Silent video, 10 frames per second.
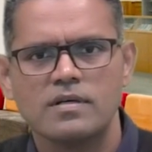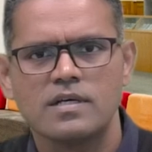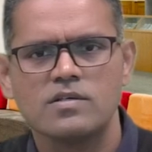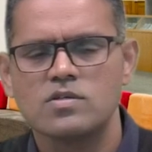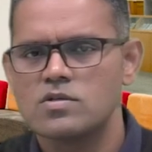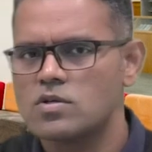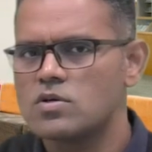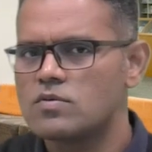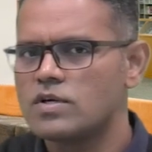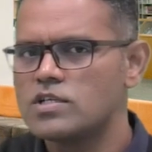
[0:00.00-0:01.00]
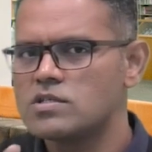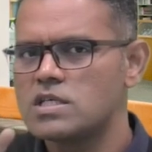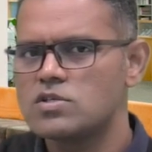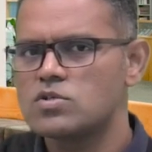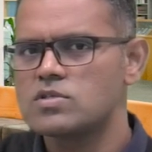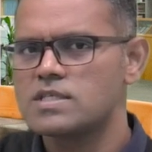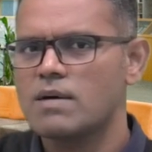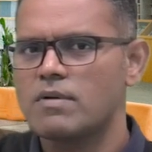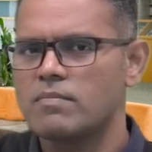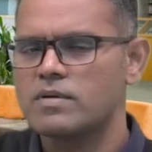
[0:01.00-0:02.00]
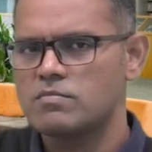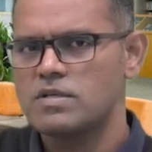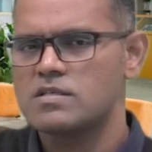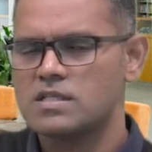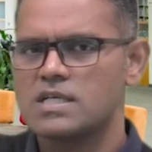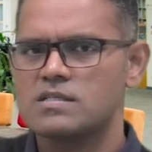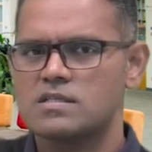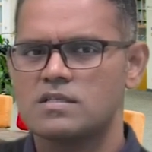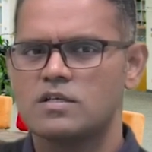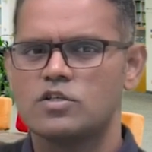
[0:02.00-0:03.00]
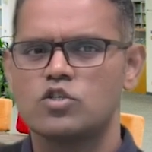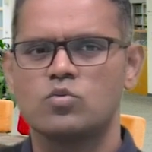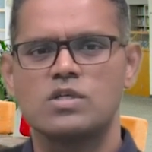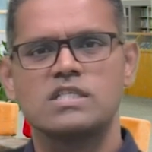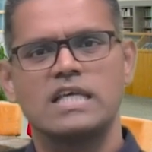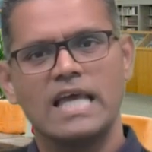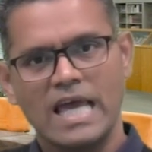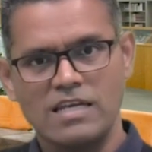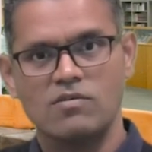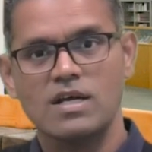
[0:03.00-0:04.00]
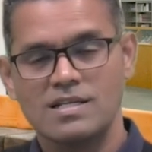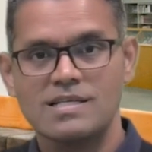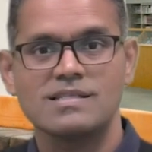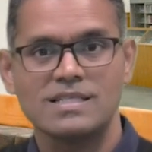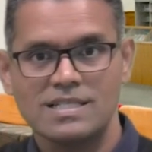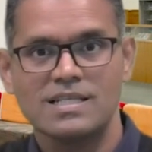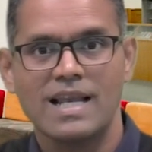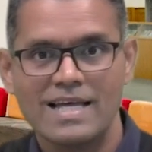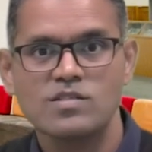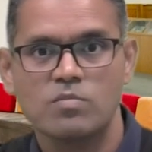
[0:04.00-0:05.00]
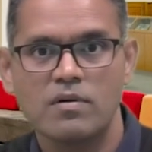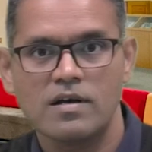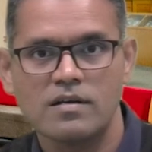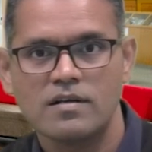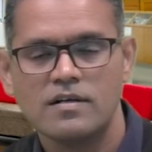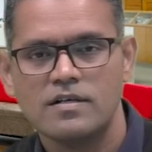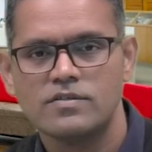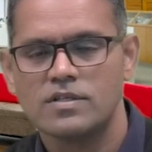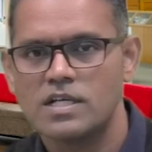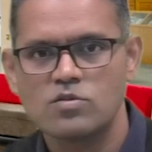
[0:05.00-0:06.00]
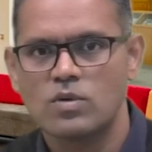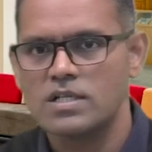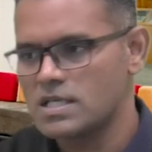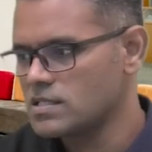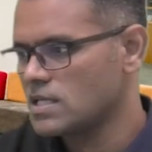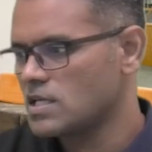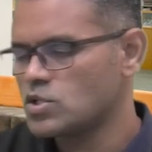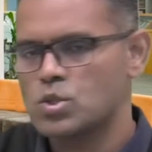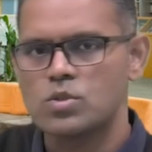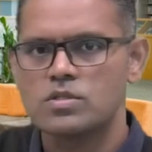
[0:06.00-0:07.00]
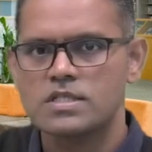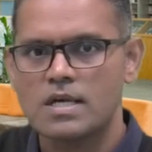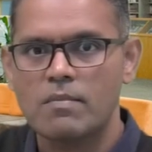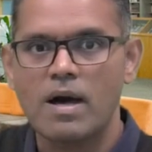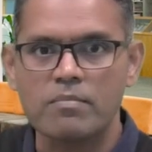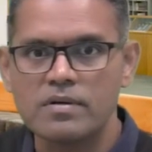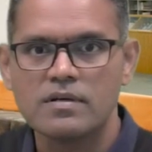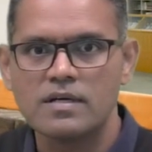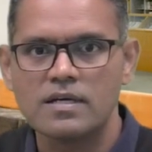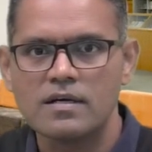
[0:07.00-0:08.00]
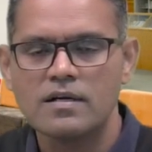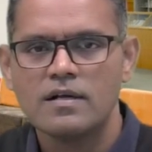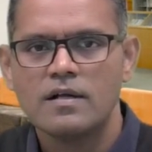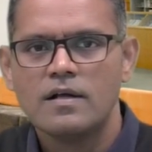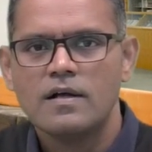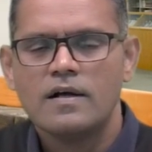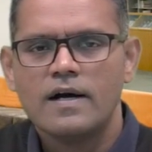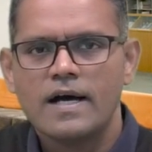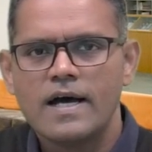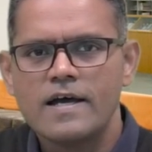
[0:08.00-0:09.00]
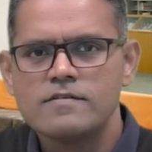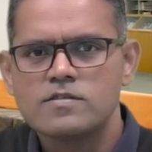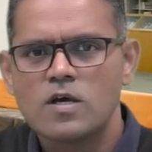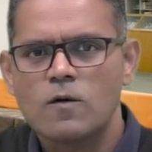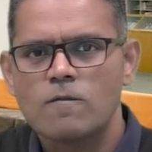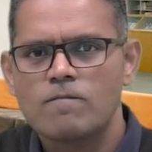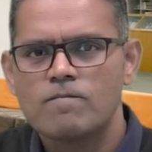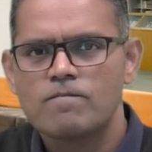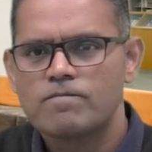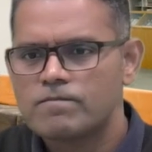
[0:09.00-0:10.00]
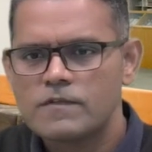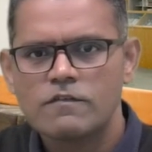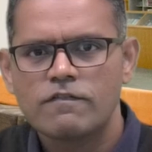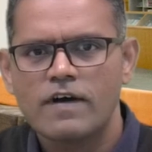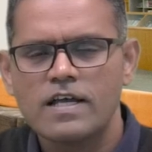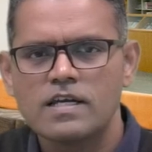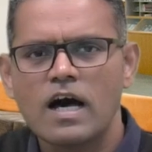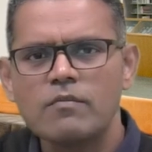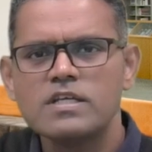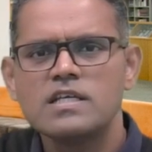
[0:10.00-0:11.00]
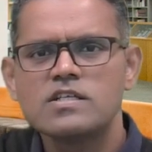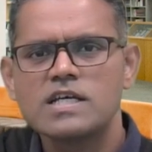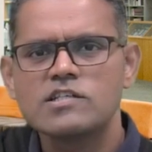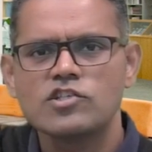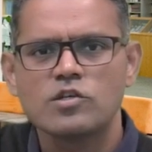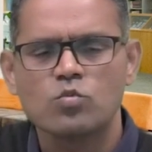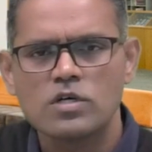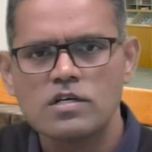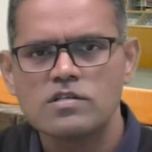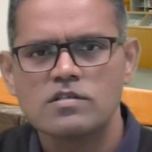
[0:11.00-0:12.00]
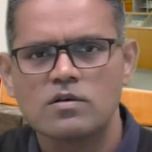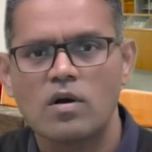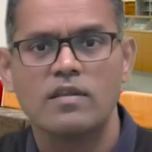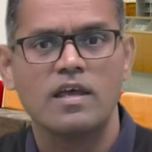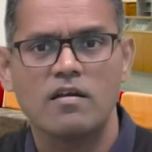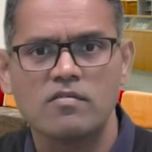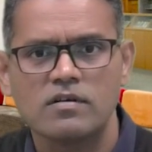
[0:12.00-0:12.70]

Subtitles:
Yeah. So when you see to sum up, it means that's towards the end, right? That's the last part. So that's why they say to sum up. Yeah. And so find how many transition words are there.